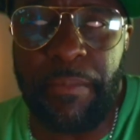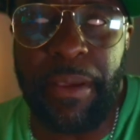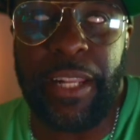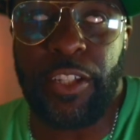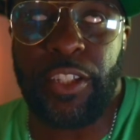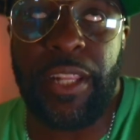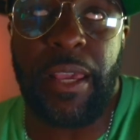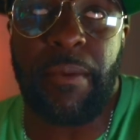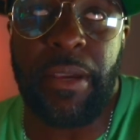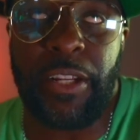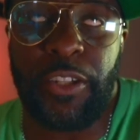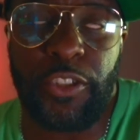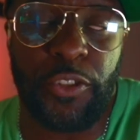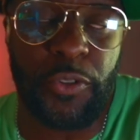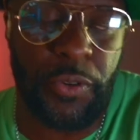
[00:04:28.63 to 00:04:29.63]
they
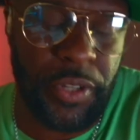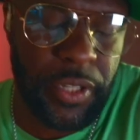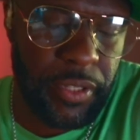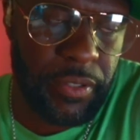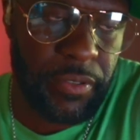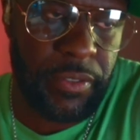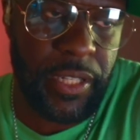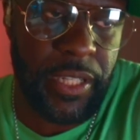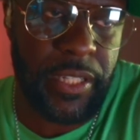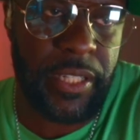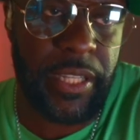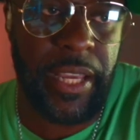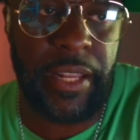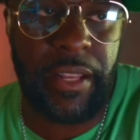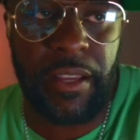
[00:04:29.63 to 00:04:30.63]
made a joke. They
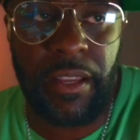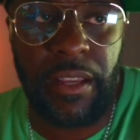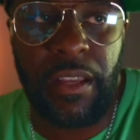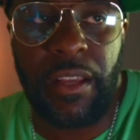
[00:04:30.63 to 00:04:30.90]
said,